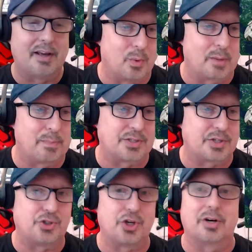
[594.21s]
What a piece
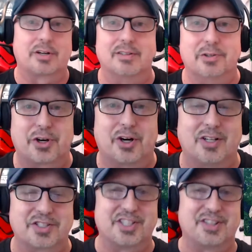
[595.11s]
of junk, Luke
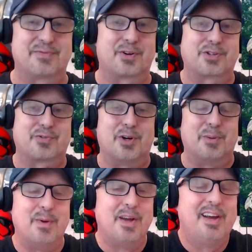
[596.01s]
calls it in the first
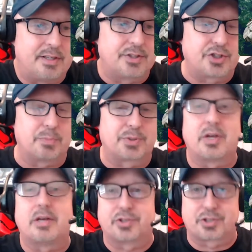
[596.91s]
film. This ship
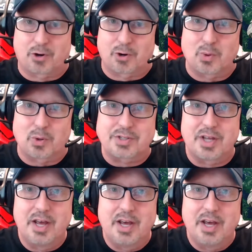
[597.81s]
says Star Wars.